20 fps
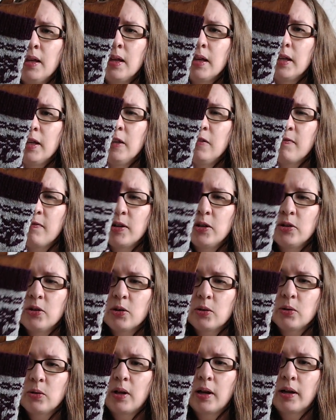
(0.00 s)
If you
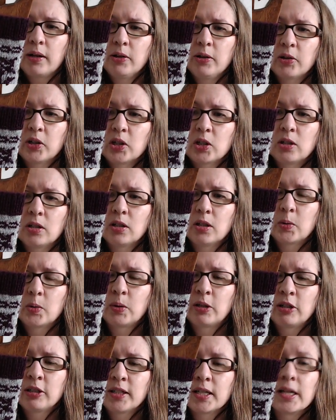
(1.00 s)
know that your color
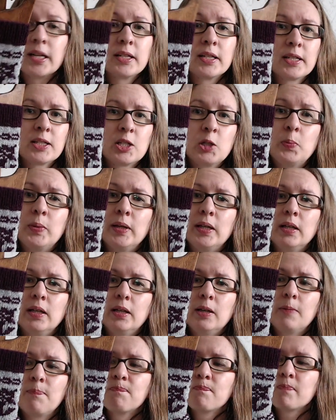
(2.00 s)
work tends to
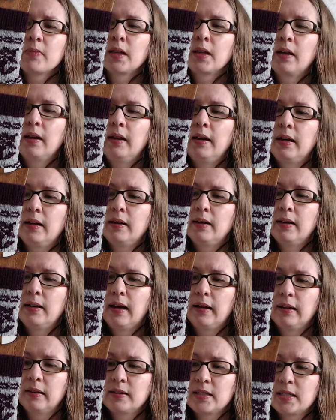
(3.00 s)
be knit at
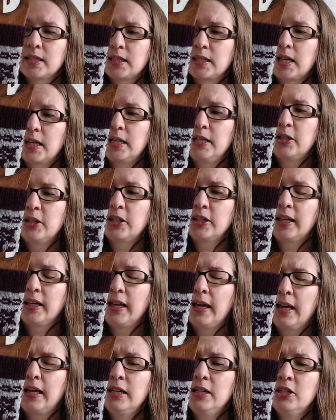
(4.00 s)
a tighter
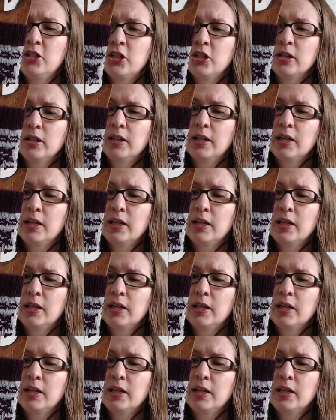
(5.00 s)
gauge,